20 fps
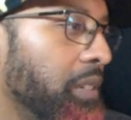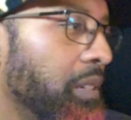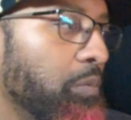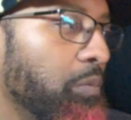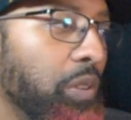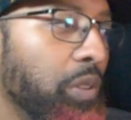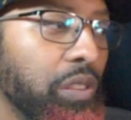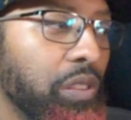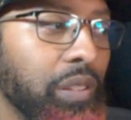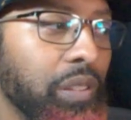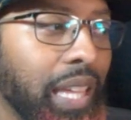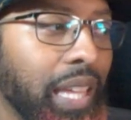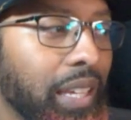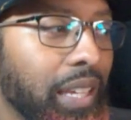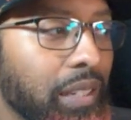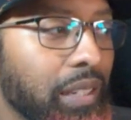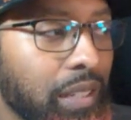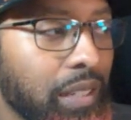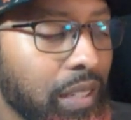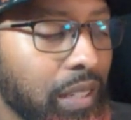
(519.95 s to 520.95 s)
With
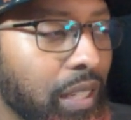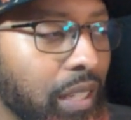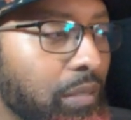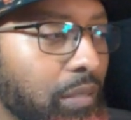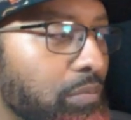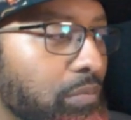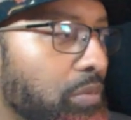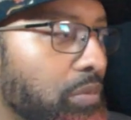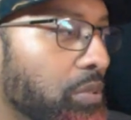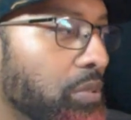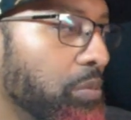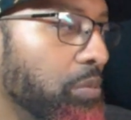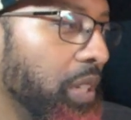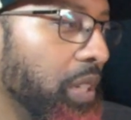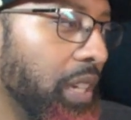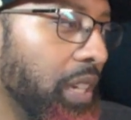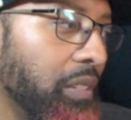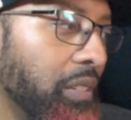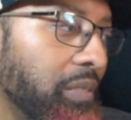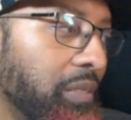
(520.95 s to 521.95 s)
like,
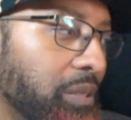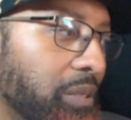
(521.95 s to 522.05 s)
okay,